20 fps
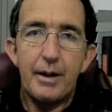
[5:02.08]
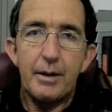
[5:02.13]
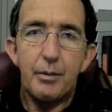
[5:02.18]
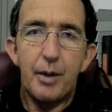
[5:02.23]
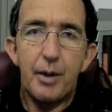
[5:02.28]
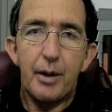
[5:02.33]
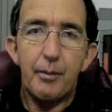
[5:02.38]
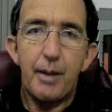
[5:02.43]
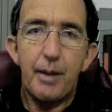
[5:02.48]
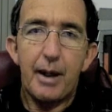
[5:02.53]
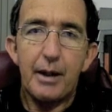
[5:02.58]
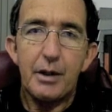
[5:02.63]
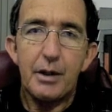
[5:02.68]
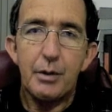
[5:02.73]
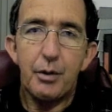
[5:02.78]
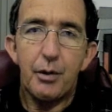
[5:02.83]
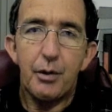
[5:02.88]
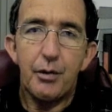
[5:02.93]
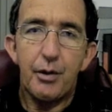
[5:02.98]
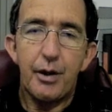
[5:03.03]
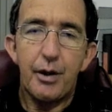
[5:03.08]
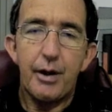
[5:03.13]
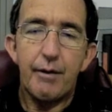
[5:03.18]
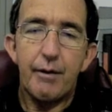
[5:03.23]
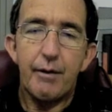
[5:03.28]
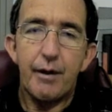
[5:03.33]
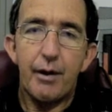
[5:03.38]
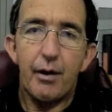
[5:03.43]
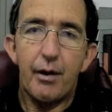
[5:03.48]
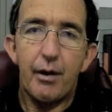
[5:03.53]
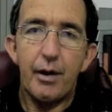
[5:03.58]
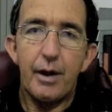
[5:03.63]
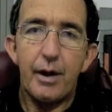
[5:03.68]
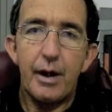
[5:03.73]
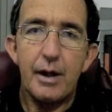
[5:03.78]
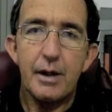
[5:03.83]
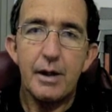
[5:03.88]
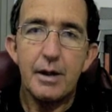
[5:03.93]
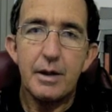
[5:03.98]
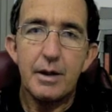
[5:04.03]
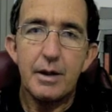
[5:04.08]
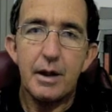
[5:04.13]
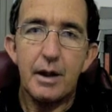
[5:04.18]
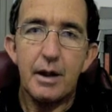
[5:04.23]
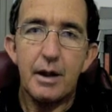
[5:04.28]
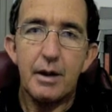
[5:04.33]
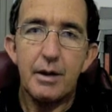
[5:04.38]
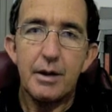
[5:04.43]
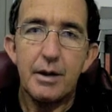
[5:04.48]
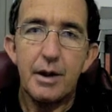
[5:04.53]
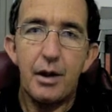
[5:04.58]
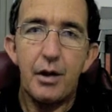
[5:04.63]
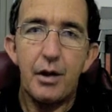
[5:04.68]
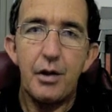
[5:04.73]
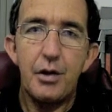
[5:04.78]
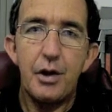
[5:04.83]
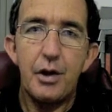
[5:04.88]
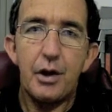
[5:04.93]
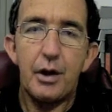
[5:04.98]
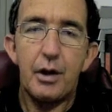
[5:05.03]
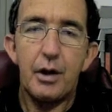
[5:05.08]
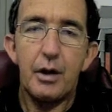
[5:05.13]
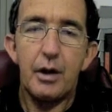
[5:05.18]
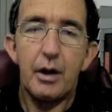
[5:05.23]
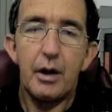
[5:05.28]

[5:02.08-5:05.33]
bring back 2 or 3 different ideas so that you can